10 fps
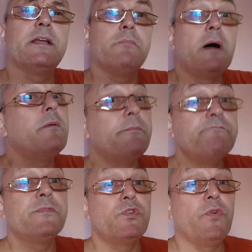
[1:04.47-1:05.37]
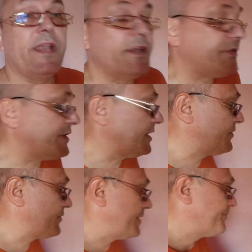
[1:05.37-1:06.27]
Sai Baba twentieth
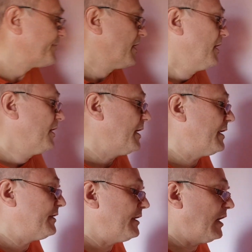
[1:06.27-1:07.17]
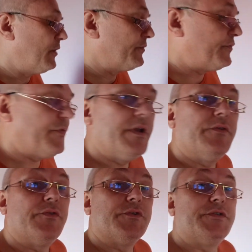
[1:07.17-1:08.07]
century, and now
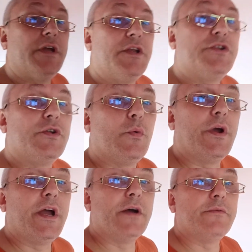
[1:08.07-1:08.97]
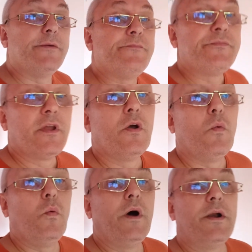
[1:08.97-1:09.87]
twenty-first century we have um,
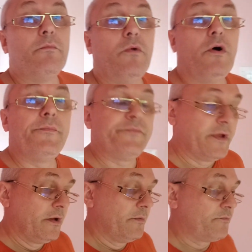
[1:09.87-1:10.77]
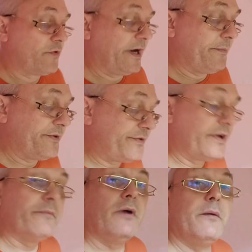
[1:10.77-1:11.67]
one more, Prema
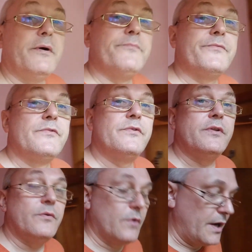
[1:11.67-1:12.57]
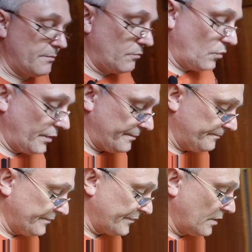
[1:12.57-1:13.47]
Sai Baba, the divine
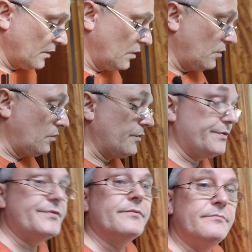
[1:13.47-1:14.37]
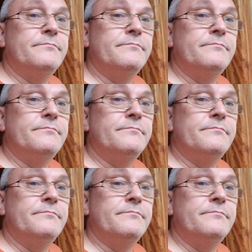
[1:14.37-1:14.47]
boy, who is